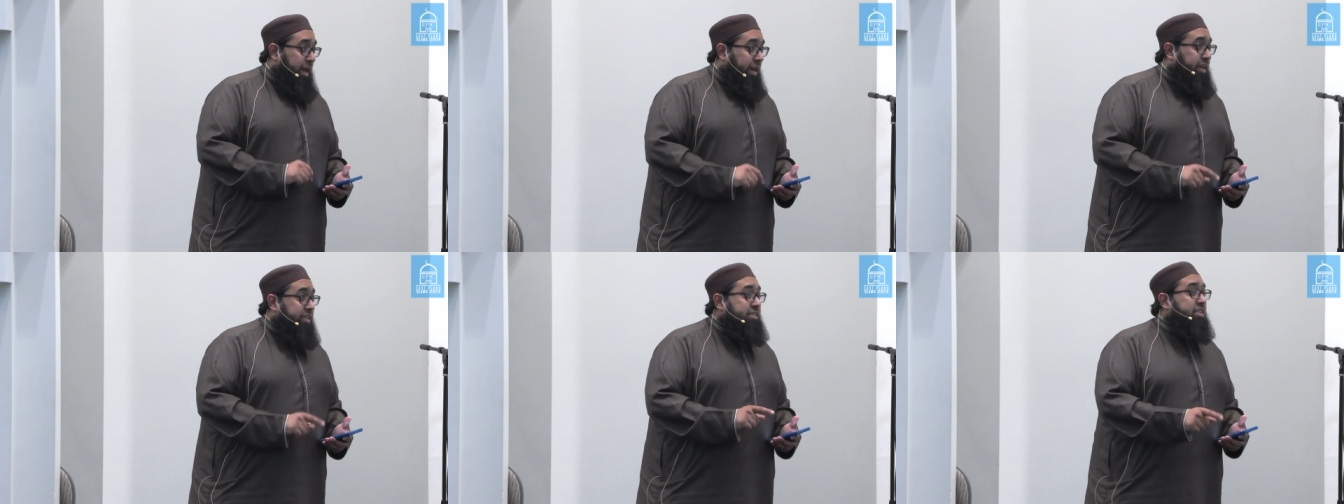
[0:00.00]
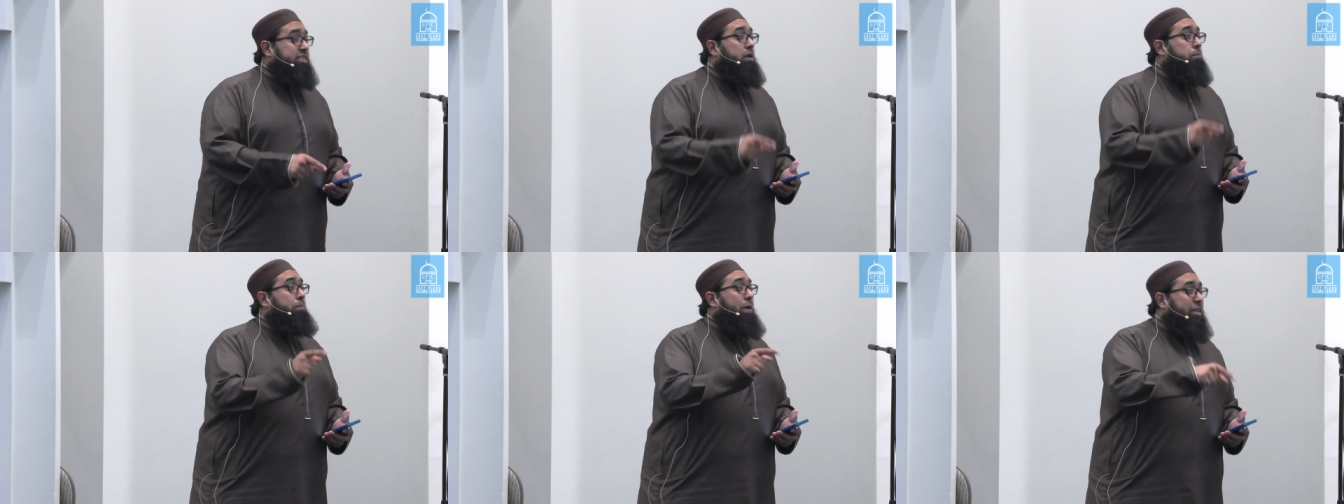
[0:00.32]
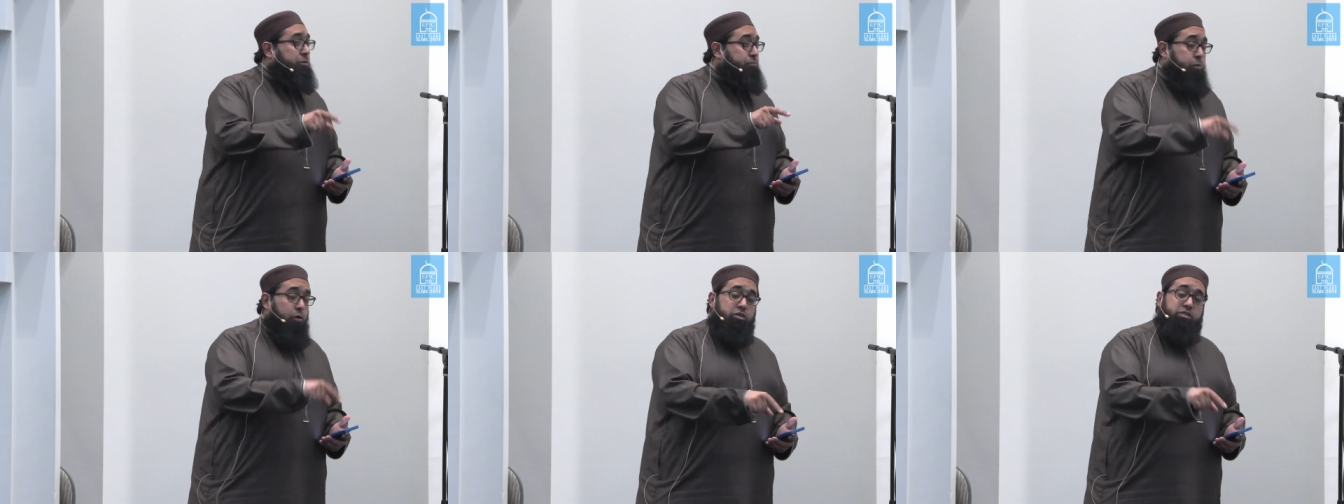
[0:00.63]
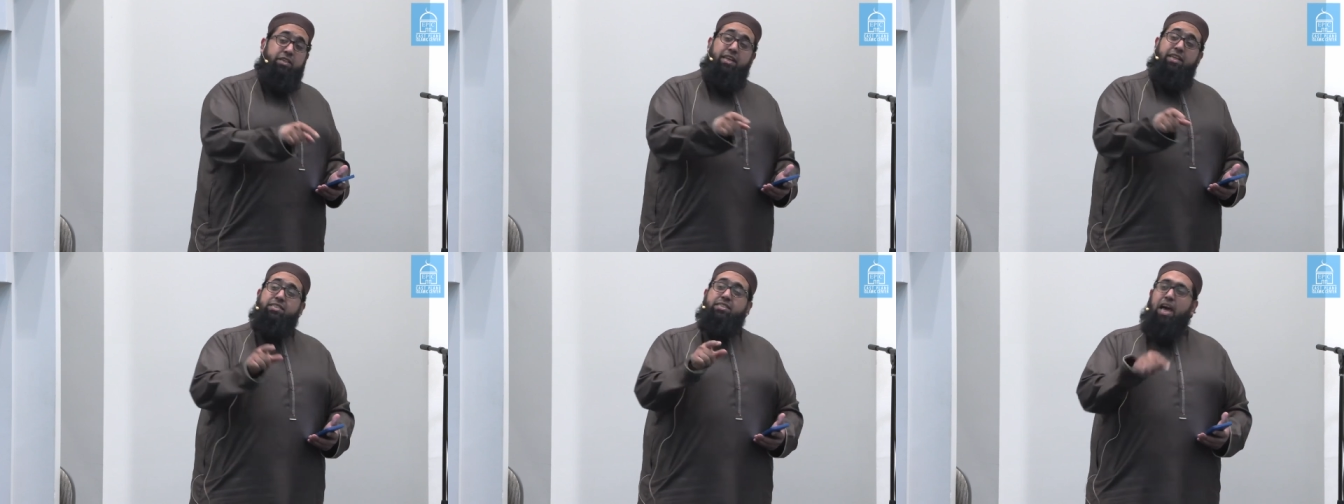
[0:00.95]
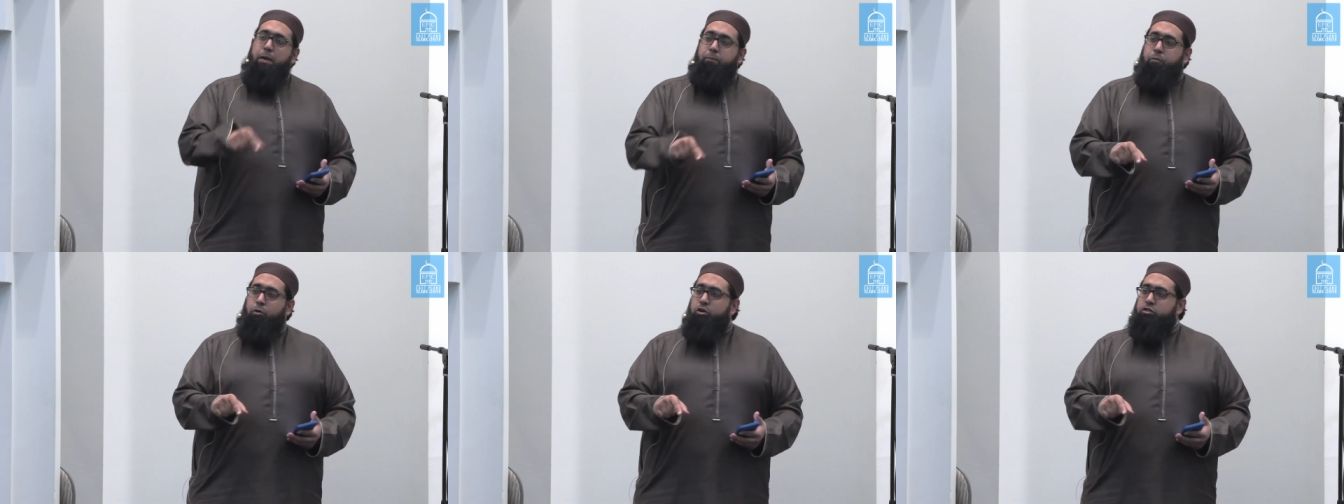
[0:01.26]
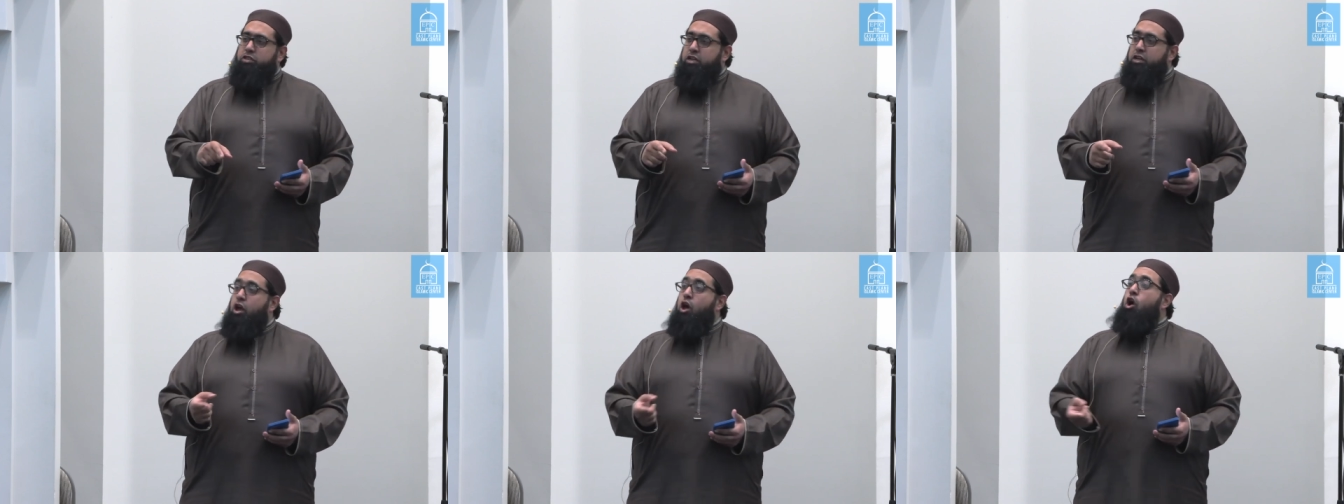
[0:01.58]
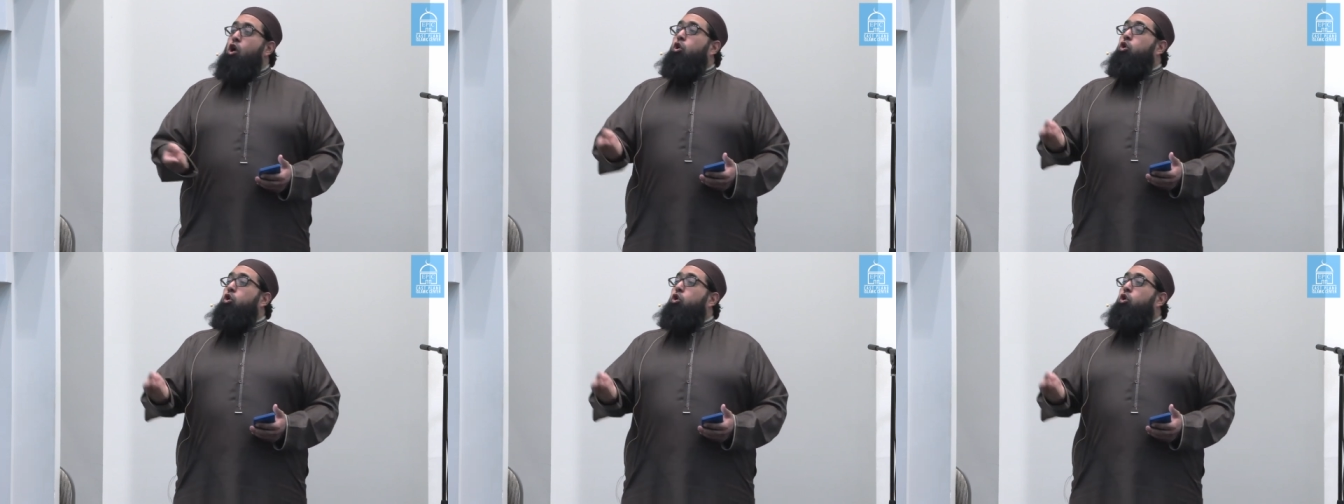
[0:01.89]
He said the best person is that person